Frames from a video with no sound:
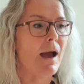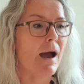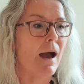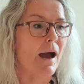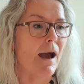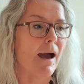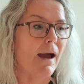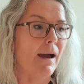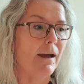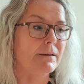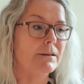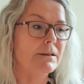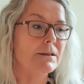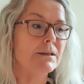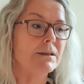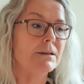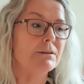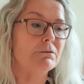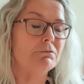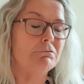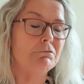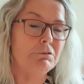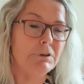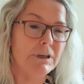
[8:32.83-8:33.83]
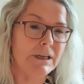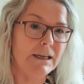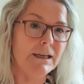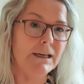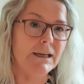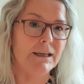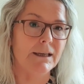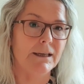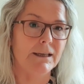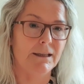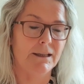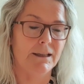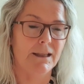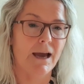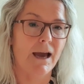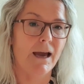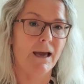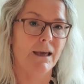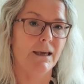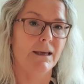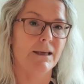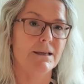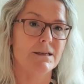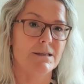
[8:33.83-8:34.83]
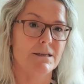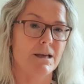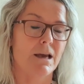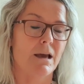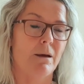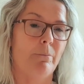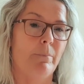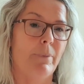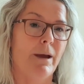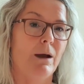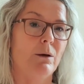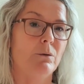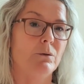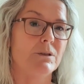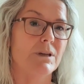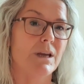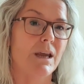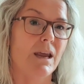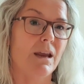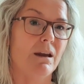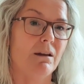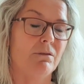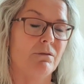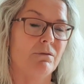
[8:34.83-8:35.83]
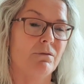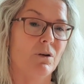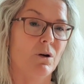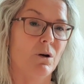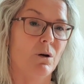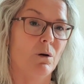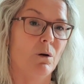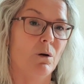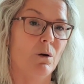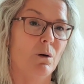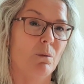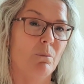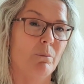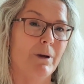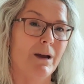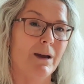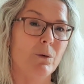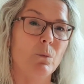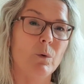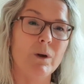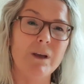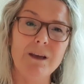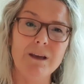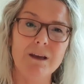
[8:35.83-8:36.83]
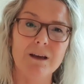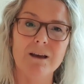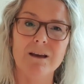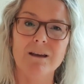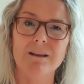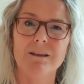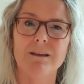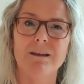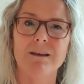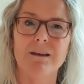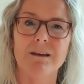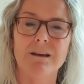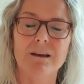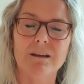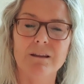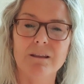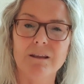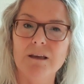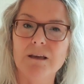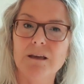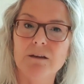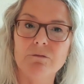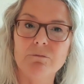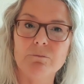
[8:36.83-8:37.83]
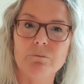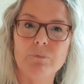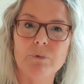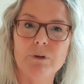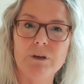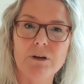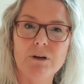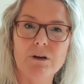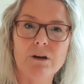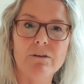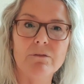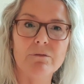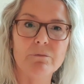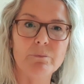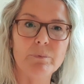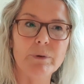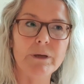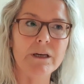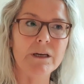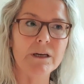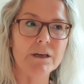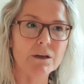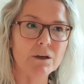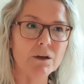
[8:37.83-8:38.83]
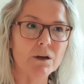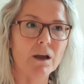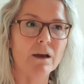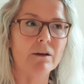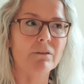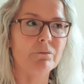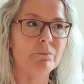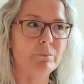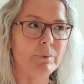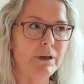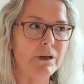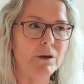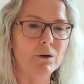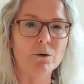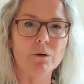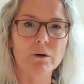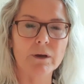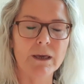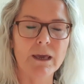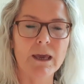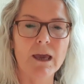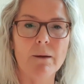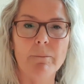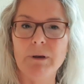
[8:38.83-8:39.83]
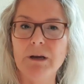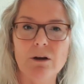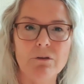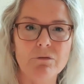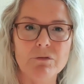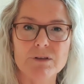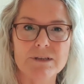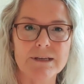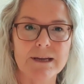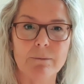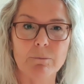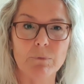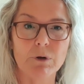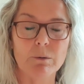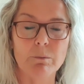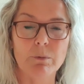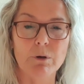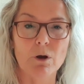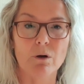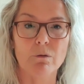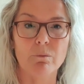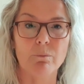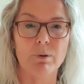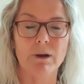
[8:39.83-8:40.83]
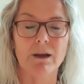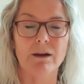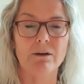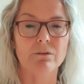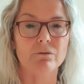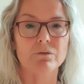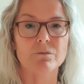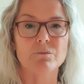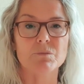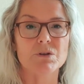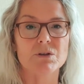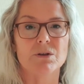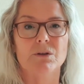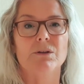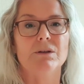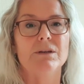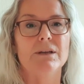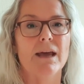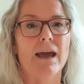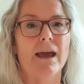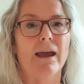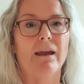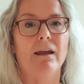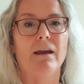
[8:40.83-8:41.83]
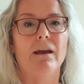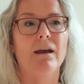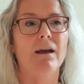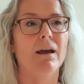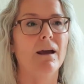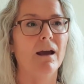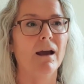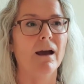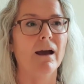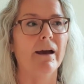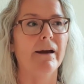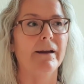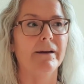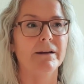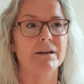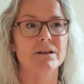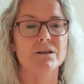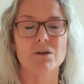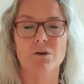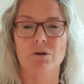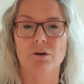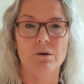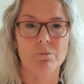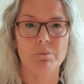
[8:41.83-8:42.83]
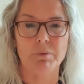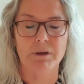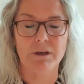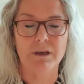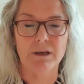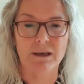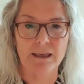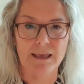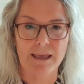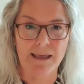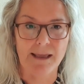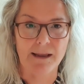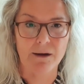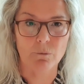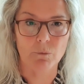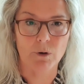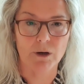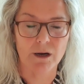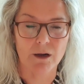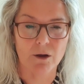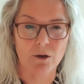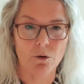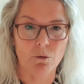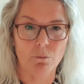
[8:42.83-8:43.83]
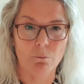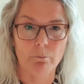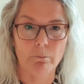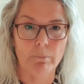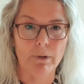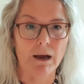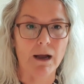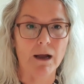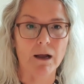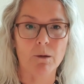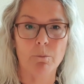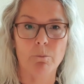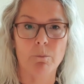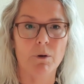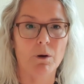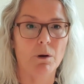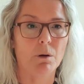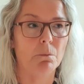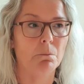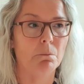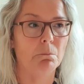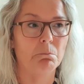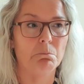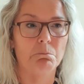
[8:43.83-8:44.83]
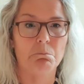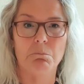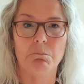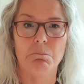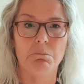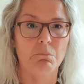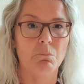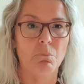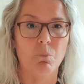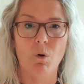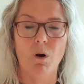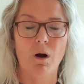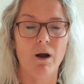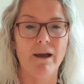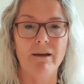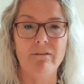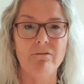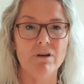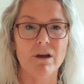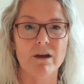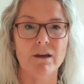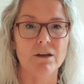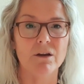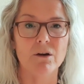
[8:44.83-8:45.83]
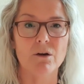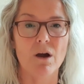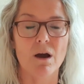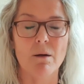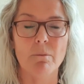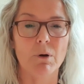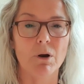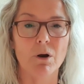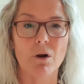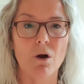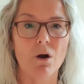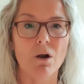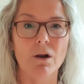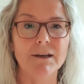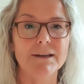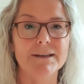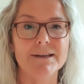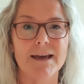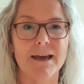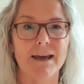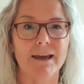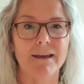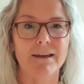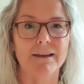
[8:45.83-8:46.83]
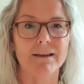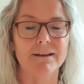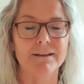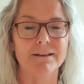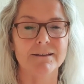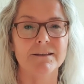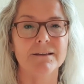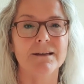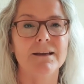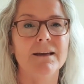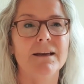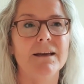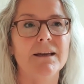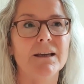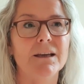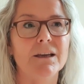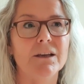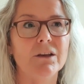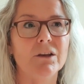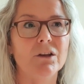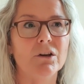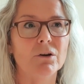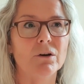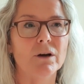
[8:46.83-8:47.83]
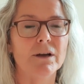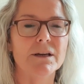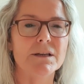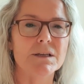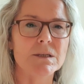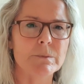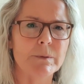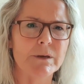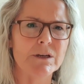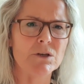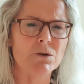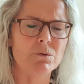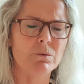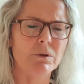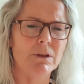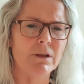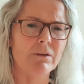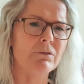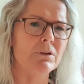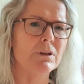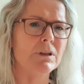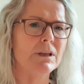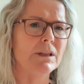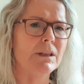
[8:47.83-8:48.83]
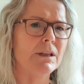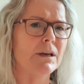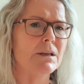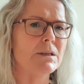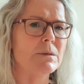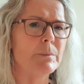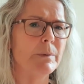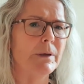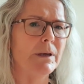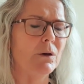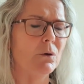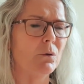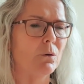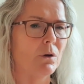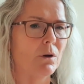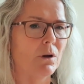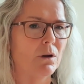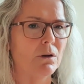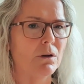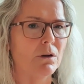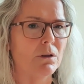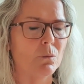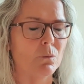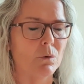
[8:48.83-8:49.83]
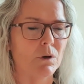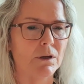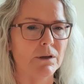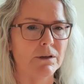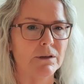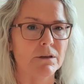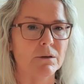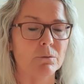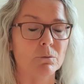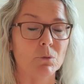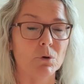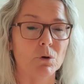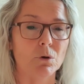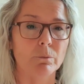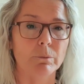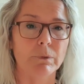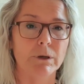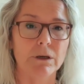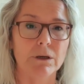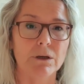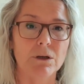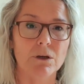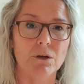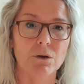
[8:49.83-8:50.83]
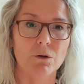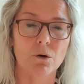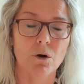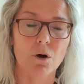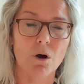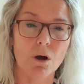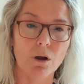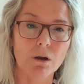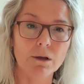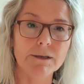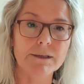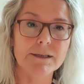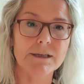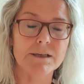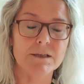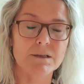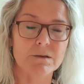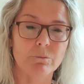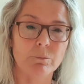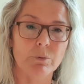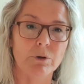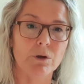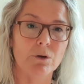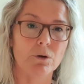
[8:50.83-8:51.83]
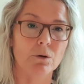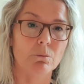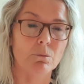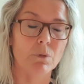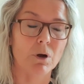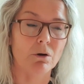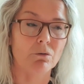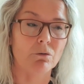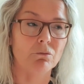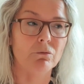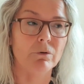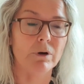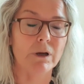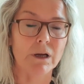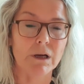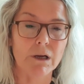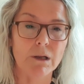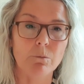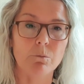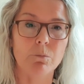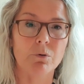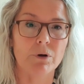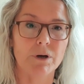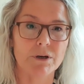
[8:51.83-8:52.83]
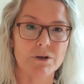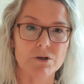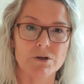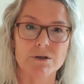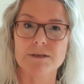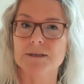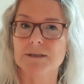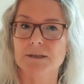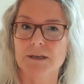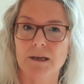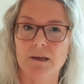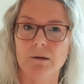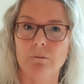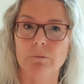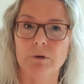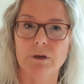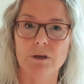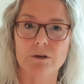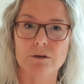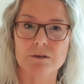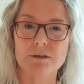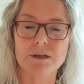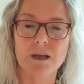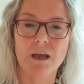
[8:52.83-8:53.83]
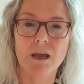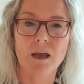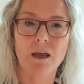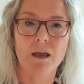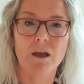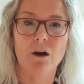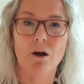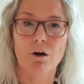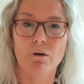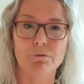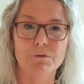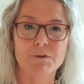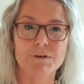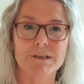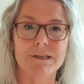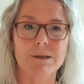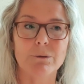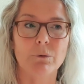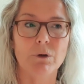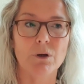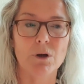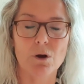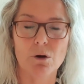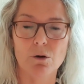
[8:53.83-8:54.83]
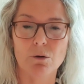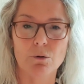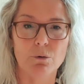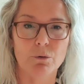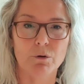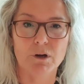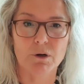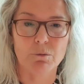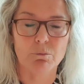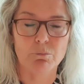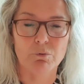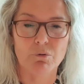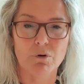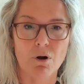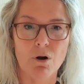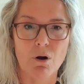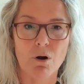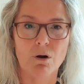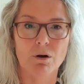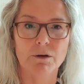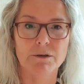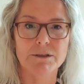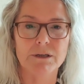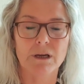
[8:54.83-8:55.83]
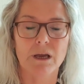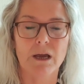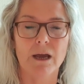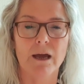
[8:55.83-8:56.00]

And really, that is about it for my week, I think. I think, you know, I've been okay. I mean, obviously, I'm going to be off plan from Sunday, and it's going to be again when I come back. But whatever, you know, I'm on holiday. And you know, and especially with everything that has been going on in the world at the moment, you know, holidays have become a really precious thing, because obviously we're not going abroad.